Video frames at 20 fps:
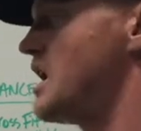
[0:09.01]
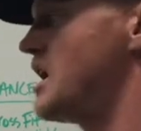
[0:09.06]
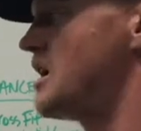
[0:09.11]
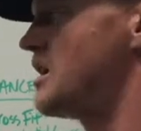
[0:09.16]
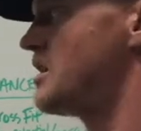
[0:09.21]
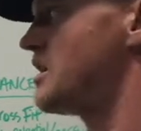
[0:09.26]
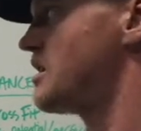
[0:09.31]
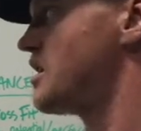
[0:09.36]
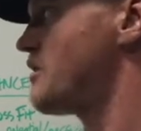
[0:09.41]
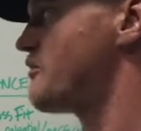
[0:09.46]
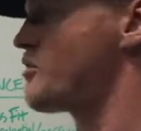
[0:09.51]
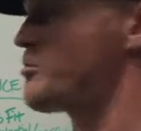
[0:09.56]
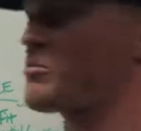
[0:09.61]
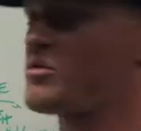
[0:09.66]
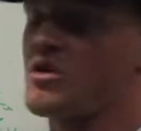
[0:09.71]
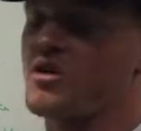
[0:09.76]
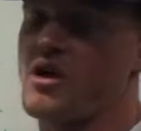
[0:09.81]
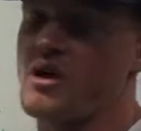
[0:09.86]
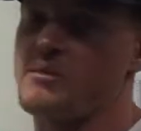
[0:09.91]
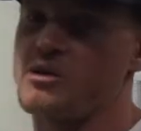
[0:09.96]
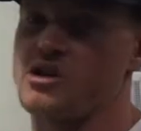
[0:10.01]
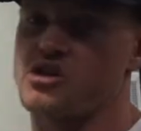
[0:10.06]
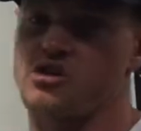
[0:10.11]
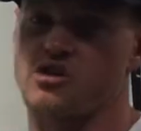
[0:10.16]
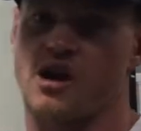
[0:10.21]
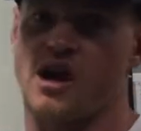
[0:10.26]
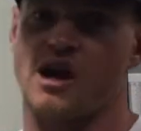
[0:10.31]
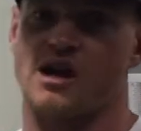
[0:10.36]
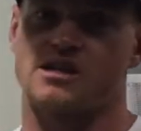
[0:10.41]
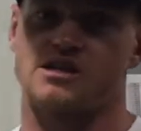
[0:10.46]
and the different programming
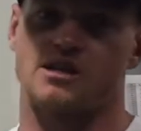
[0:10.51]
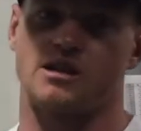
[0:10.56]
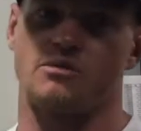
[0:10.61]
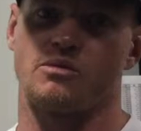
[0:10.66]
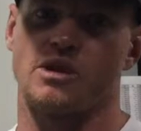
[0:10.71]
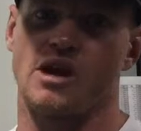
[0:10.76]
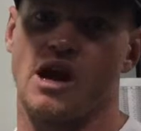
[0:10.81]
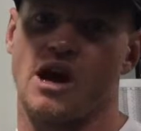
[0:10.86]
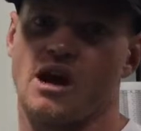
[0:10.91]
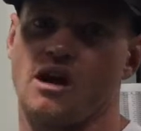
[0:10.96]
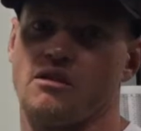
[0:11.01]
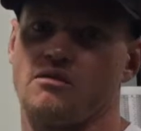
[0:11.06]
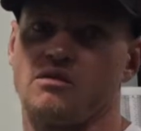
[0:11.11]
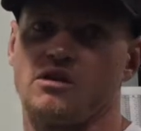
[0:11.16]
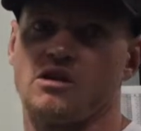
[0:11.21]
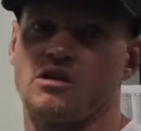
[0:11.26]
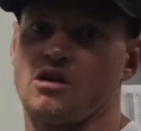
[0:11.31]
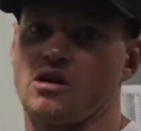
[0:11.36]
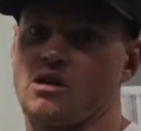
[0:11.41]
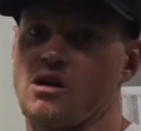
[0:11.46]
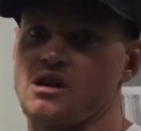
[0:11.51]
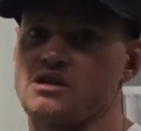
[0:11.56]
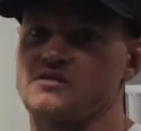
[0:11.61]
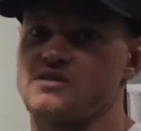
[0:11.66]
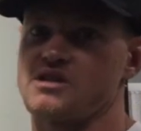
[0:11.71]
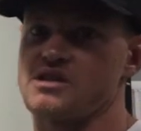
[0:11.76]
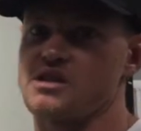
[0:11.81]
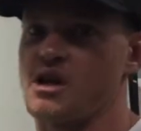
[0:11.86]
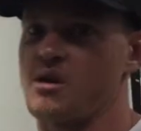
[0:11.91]
tracks that we have here at CrossFit